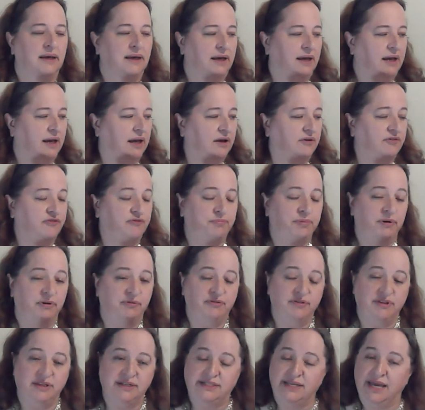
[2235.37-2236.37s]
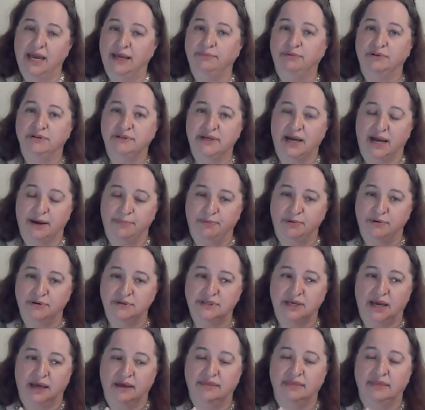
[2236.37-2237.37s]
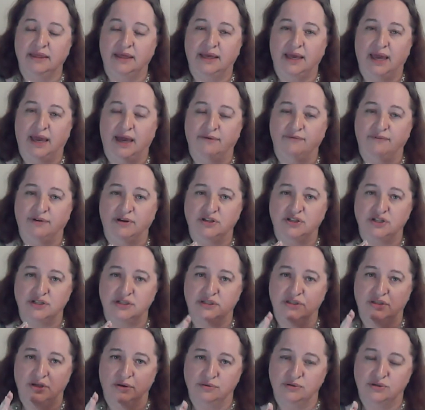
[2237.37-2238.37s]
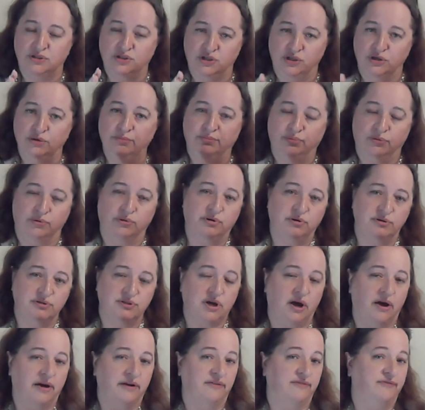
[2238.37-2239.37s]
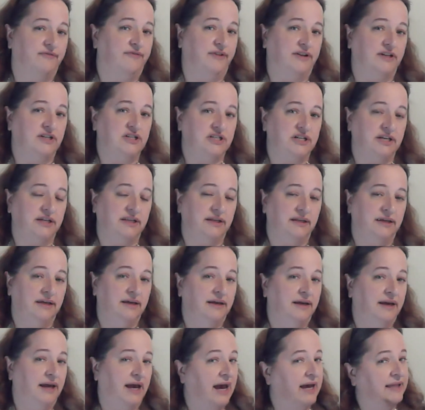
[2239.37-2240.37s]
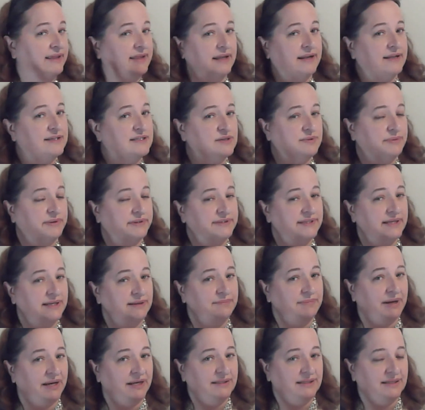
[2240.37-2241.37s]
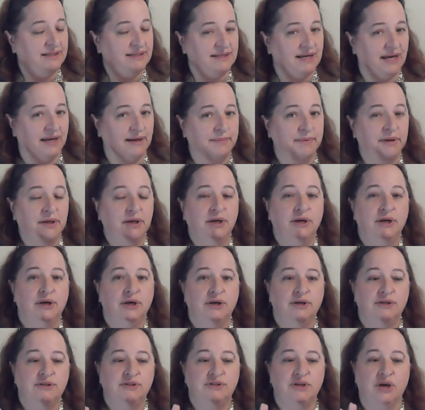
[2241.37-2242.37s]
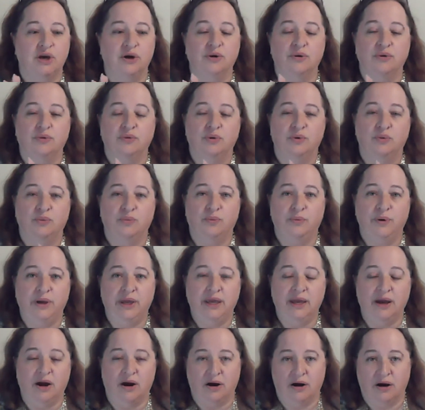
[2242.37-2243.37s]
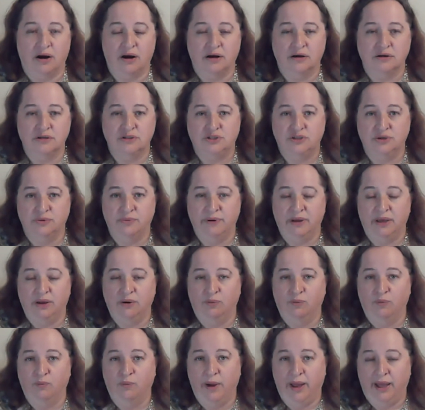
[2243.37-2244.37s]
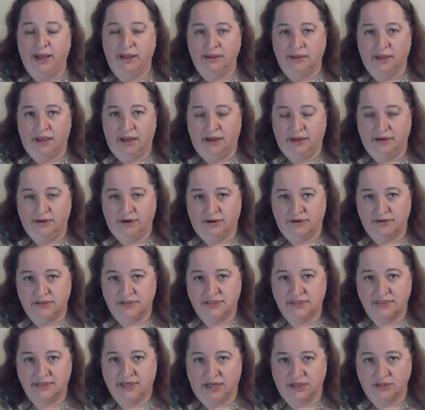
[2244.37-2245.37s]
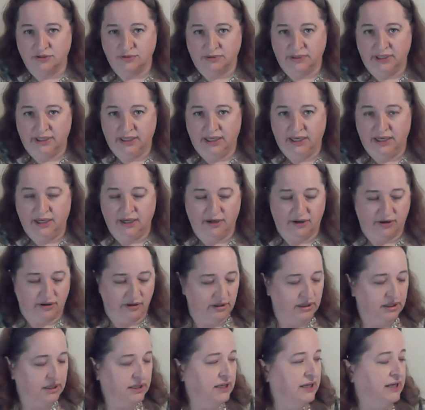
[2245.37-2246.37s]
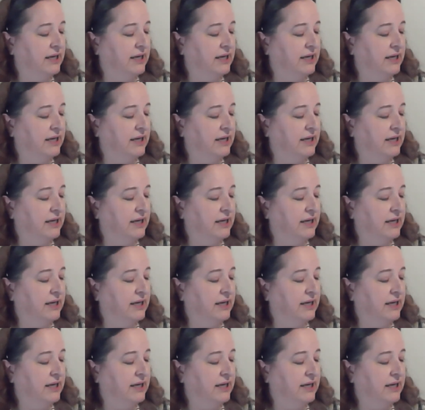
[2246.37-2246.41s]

But for the table toppers, I think having just those two borders ought to finish it, and then it's quilting and binding time. So we are doing well on our scheduling here.